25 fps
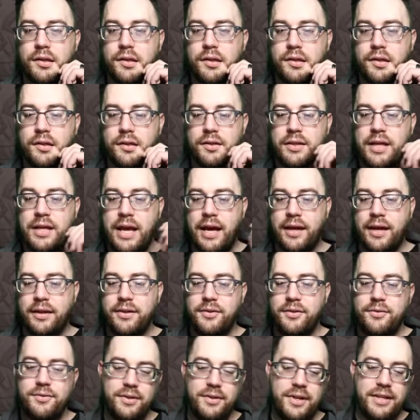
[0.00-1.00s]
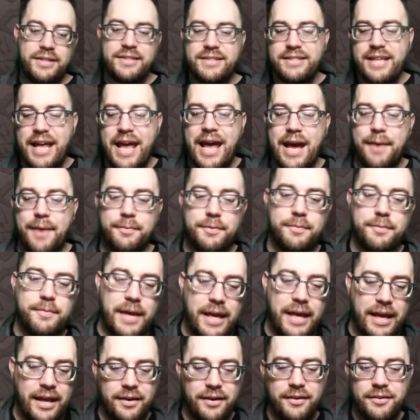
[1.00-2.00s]
Yeah, it's tapped,
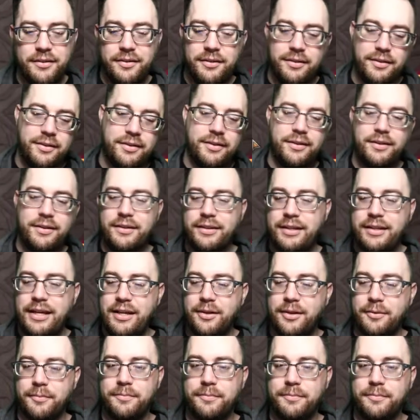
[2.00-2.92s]
man. Get him.